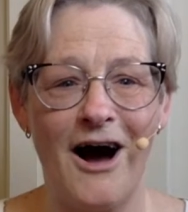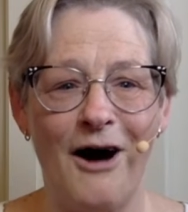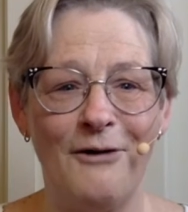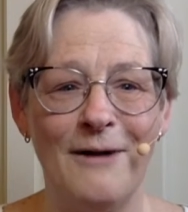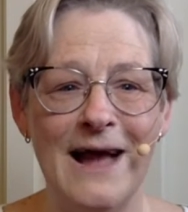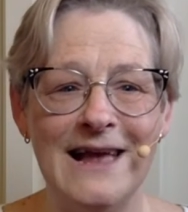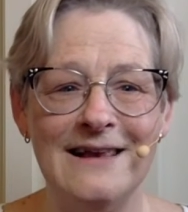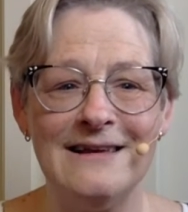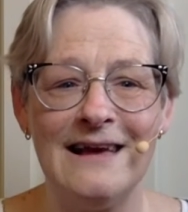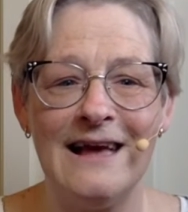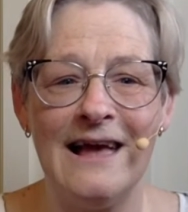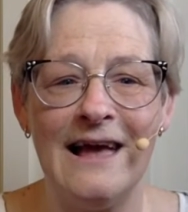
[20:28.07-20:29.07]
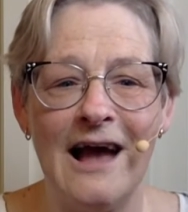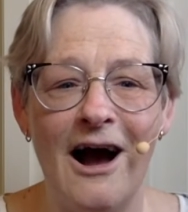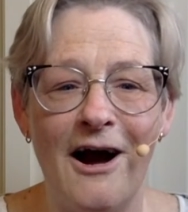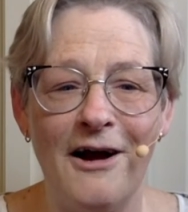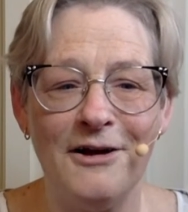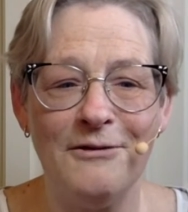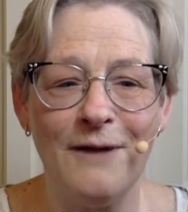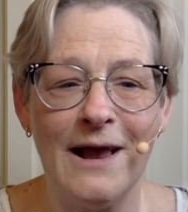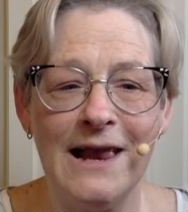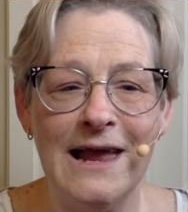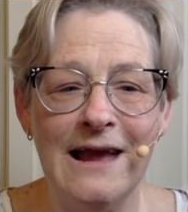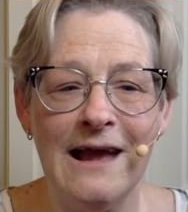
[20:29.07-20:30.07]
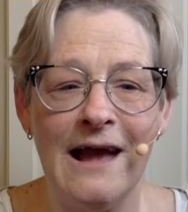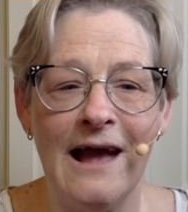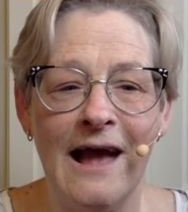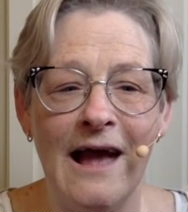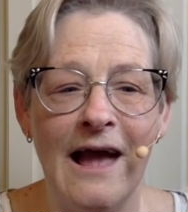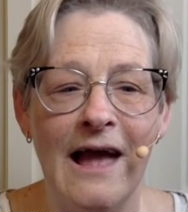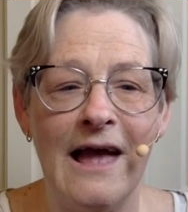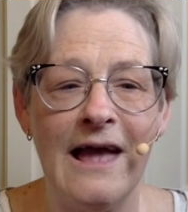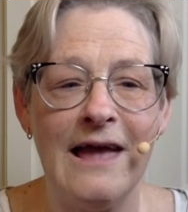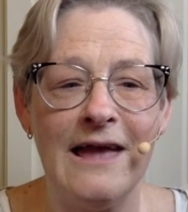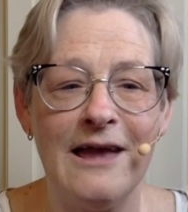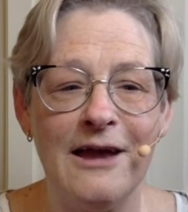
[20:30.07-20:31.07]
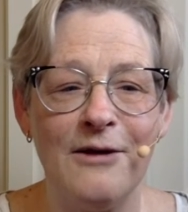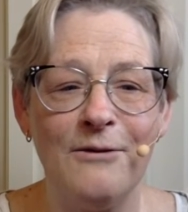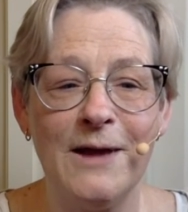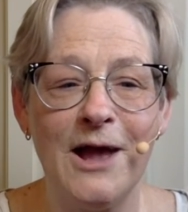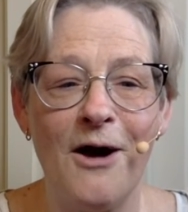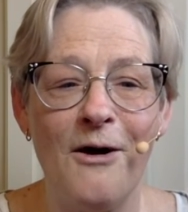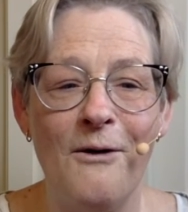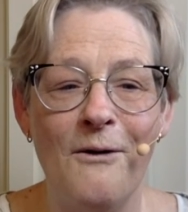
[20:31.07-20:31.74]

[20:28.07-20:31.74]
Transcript: All right, are you ready? Here we go.